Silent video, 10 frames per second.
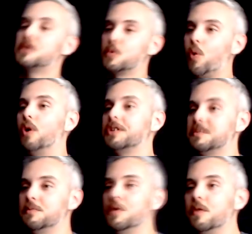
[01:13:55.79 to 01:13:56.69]
walk,
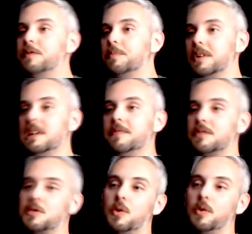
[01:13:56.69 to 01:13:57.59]
to move, to
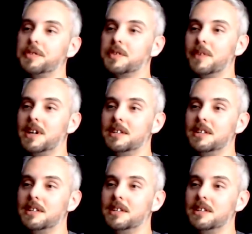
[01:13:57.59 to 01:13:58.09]
breathe, to talk, to